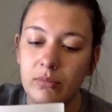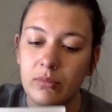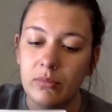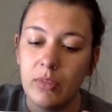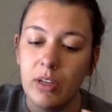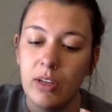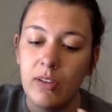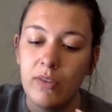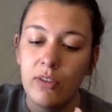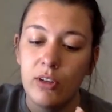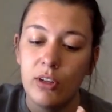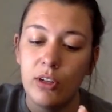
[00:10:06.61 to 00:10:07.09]

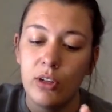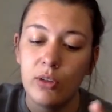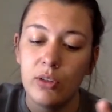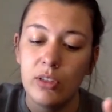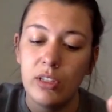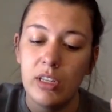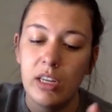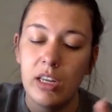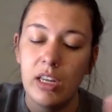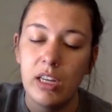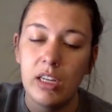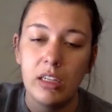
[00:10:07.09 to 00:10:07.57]
If you're
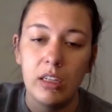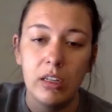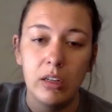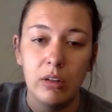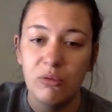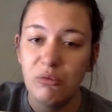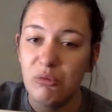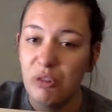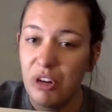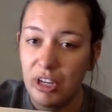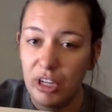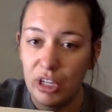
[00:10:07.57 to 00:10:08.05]
using
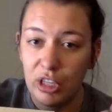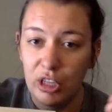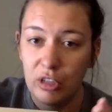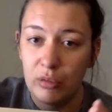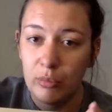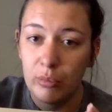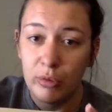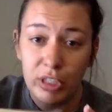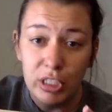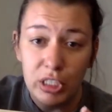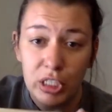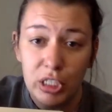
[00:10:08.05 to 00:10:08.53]
regular
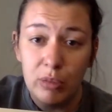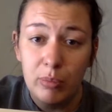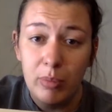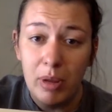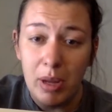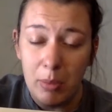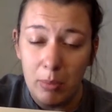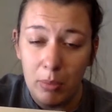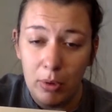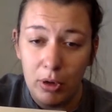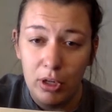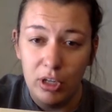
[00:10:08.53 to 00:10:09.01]
printer
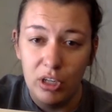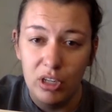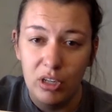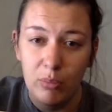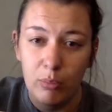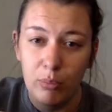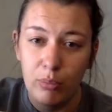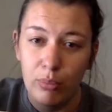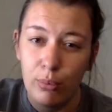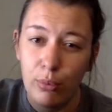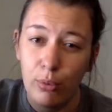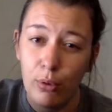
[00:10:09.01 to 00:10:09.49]
paper, you could
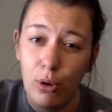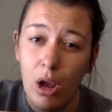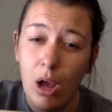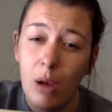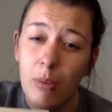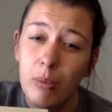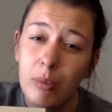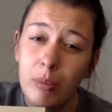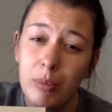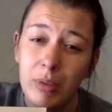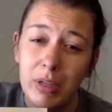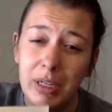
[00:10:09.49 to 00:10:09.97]

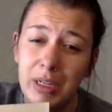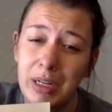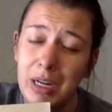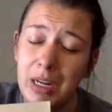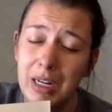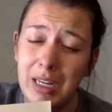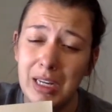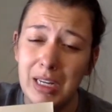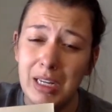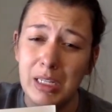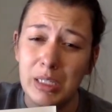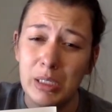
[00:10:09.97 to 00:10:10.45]
probably cut
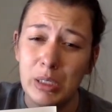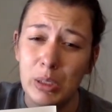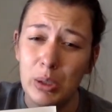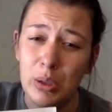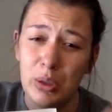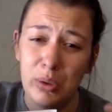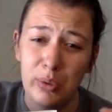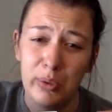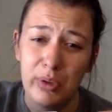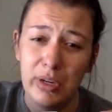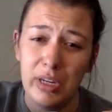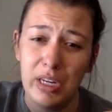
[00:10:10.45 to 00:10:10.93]
it into
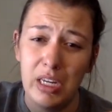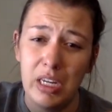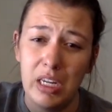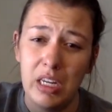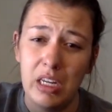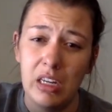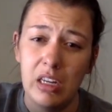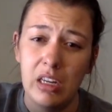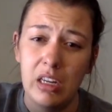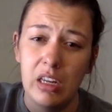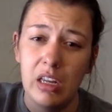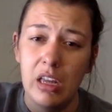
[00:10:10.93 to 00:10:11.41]

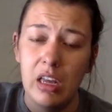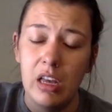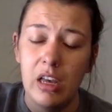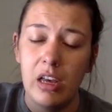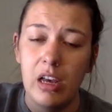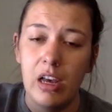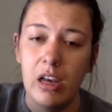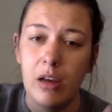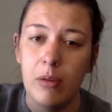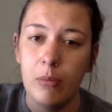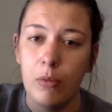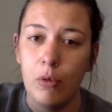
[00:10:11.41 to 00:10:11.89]
3
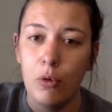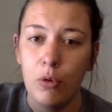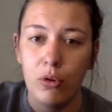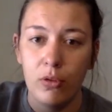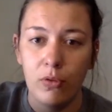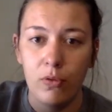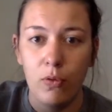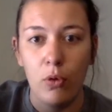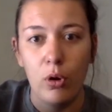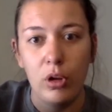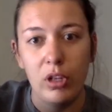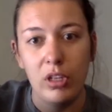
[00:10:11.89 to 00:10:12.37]
or
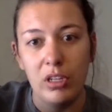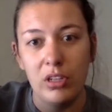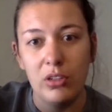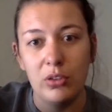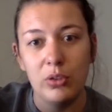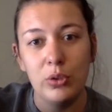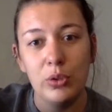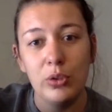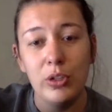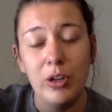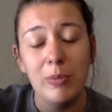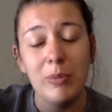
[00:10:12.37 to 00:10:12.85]
4 little
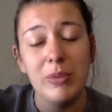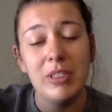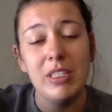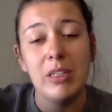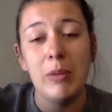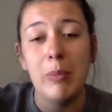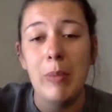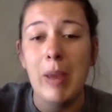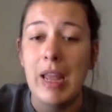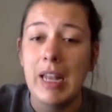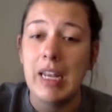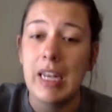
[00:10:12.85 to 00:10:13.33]
strips,
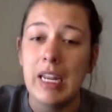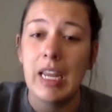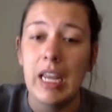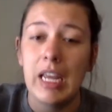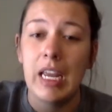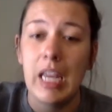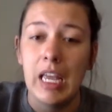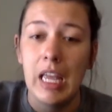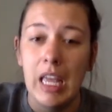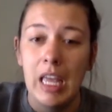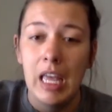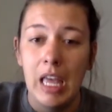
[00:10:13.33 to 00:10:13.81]

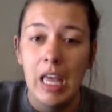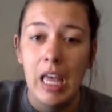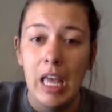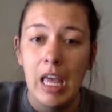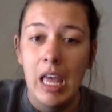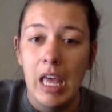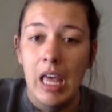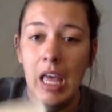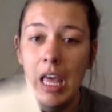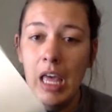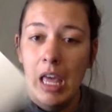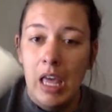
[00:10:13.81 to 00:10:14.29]
depending
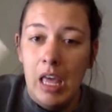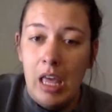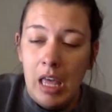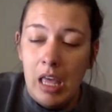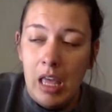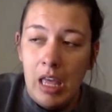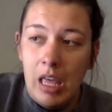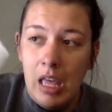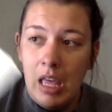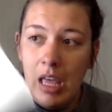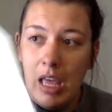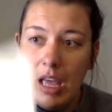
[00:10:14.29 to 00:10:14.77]

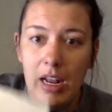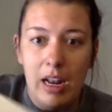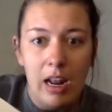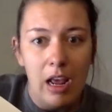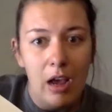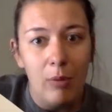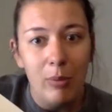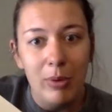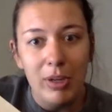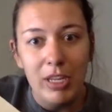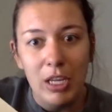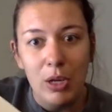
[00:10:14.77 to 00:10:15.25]
on
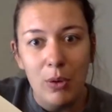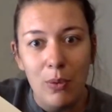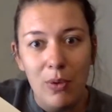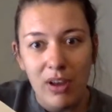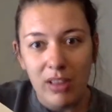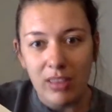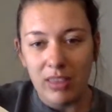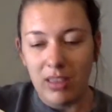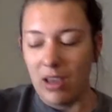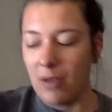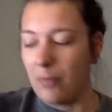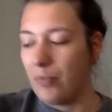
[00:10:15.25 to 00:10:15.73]
how big you
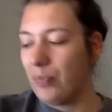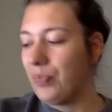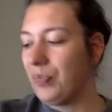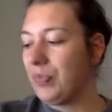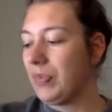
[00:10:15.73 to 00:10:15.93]
want them.